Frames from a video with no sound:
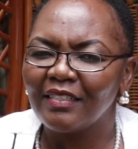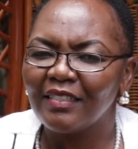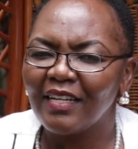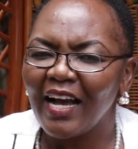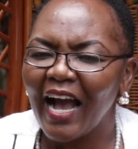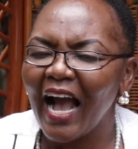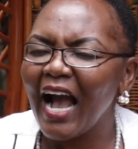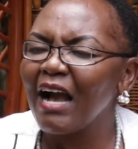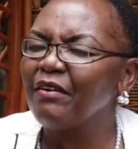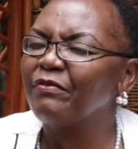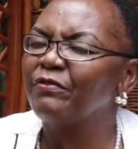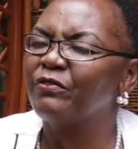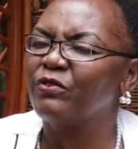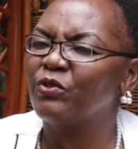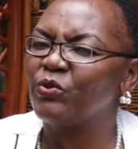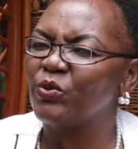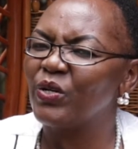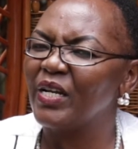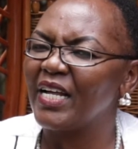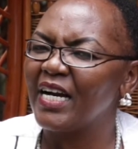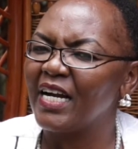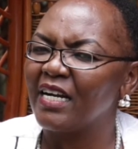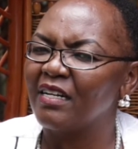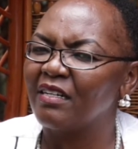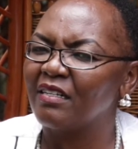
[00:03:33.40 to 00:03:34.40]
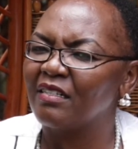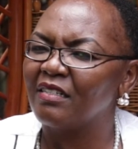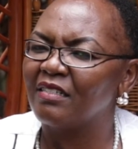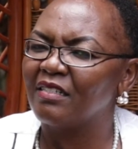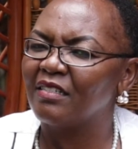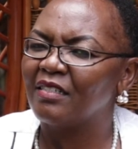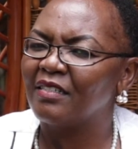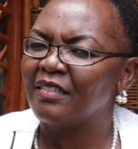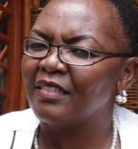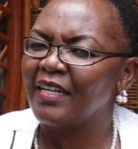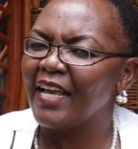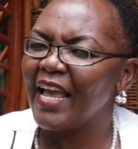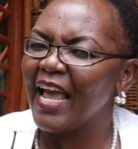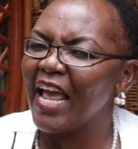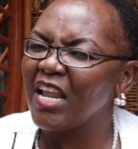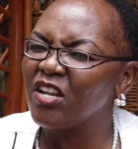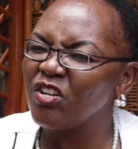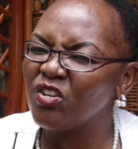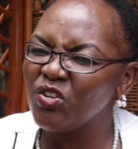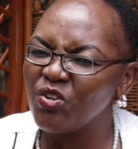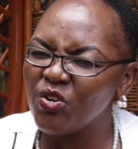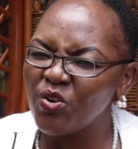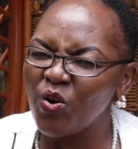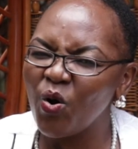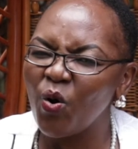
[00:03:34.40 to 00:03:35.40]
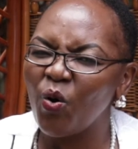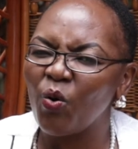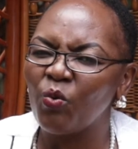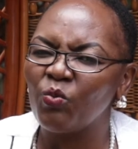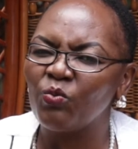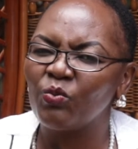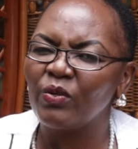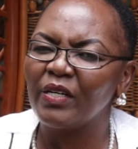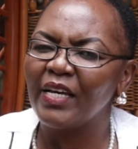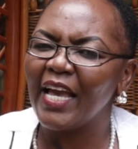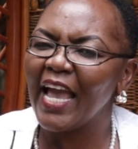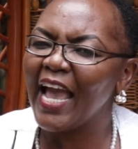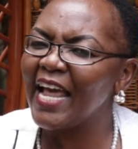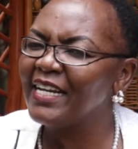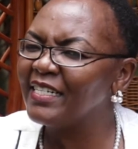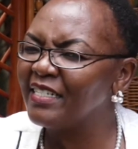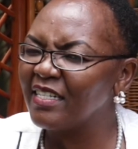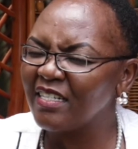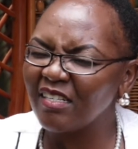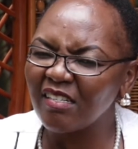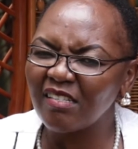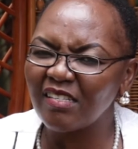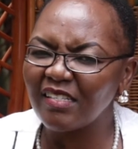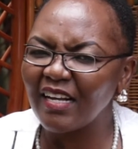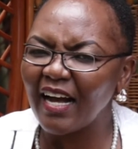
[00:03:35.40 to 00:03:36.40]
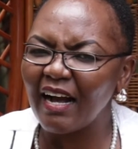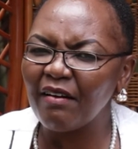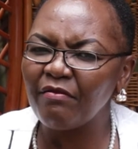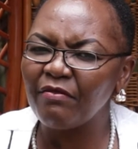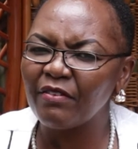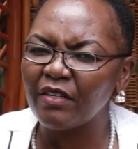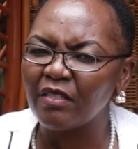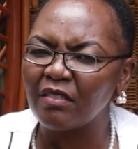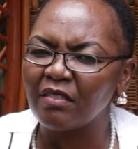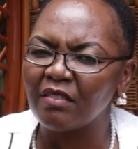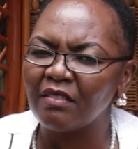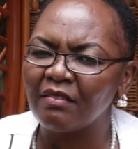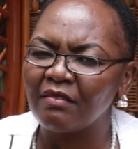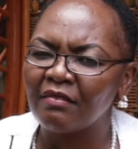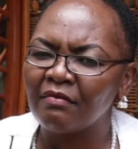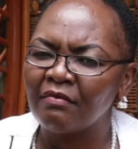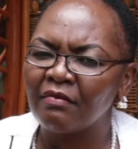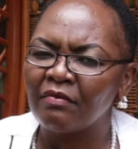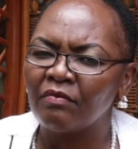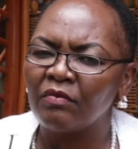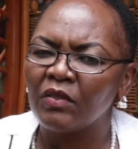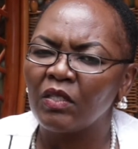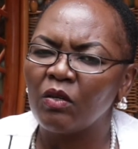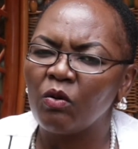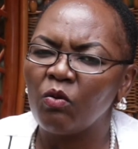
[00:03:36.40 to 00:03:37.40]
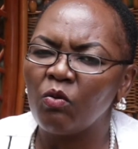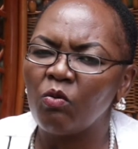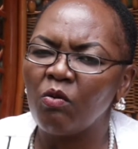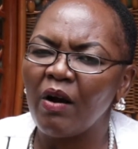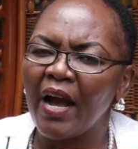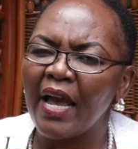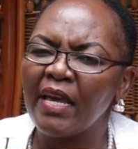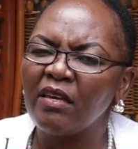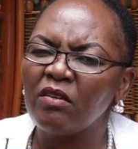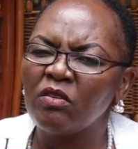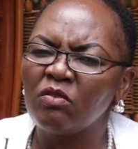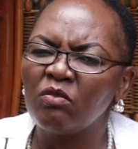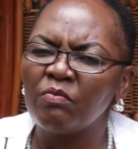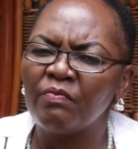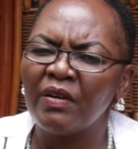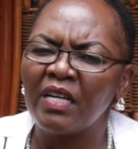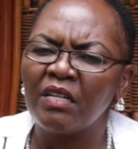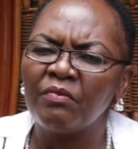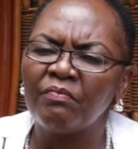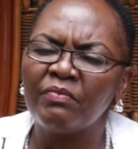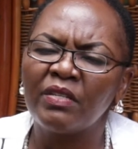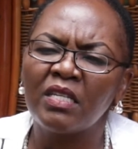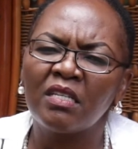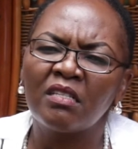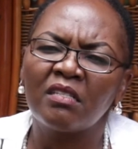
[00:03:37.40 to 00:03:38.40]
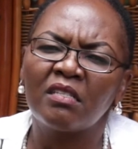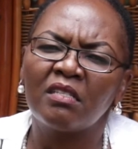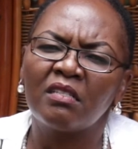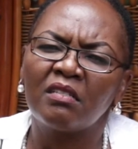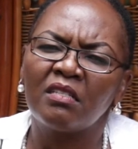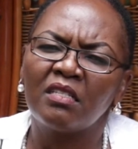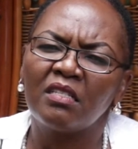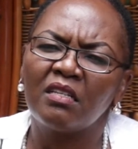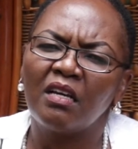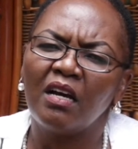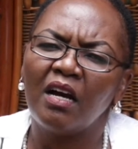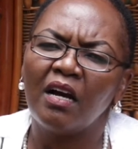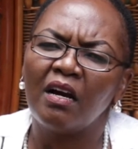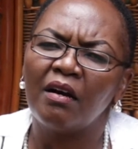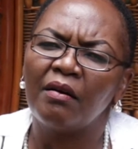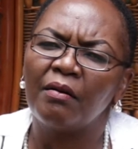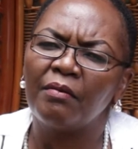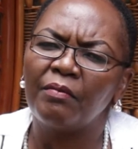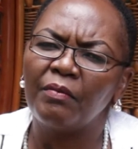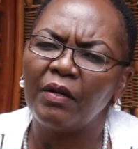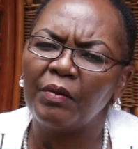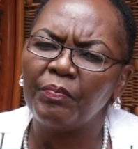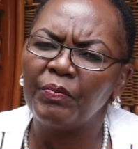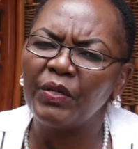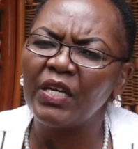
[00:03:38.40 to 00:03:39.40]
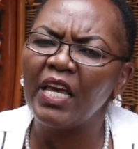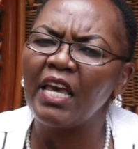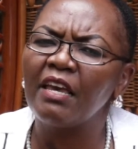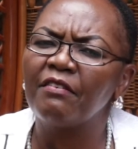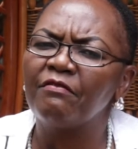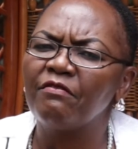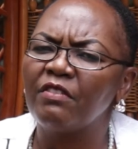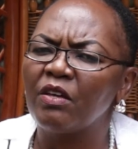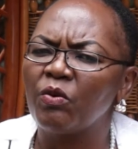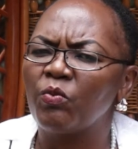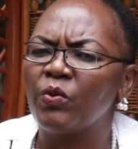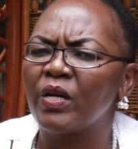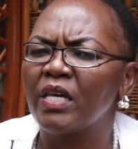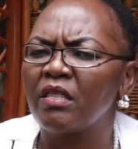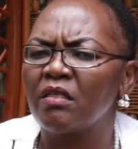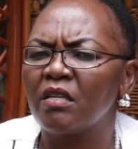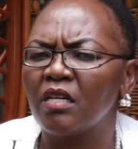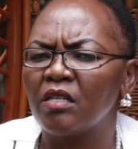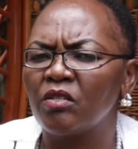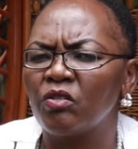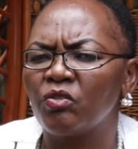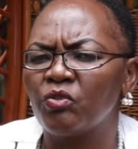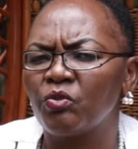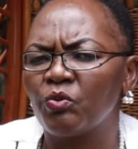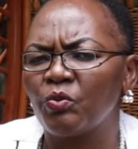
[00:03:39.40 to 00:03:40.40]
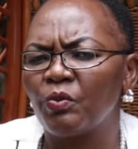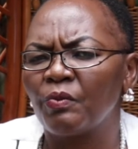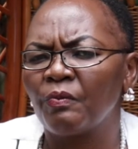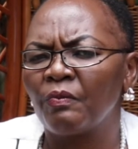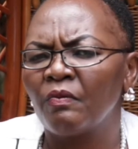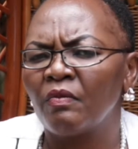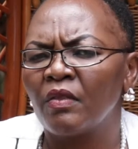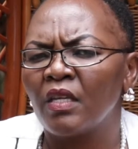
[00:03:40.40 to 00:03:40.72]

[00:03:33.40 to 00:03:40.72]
have to learn and know and discover why human beings behave the way they do.